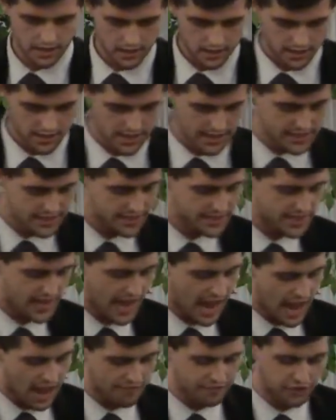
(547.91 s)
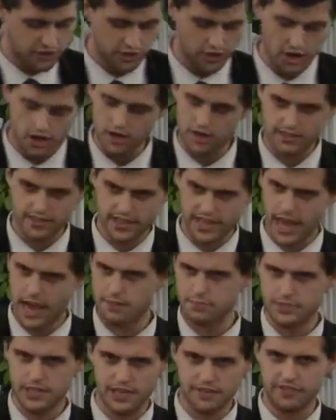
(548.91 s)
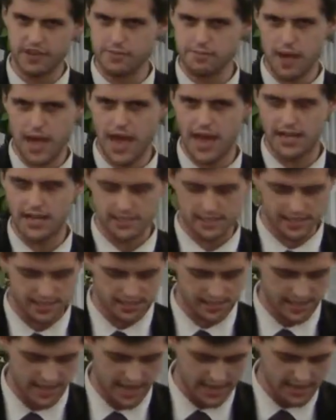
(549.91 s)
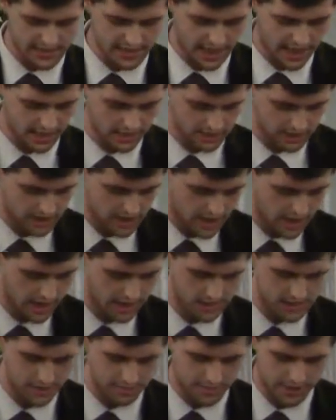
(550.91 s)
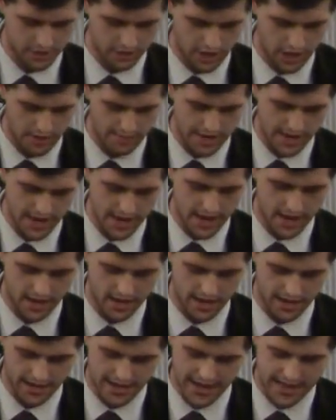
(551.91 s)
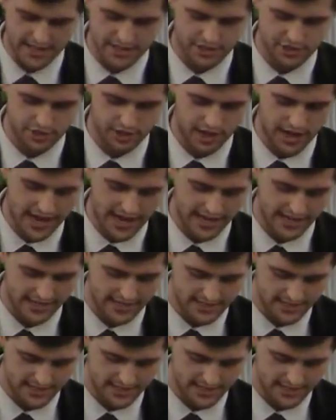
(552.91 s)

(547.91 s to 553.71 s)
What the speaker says: This is after all the captivity passes, the exile's done. Somebody grab Esther 8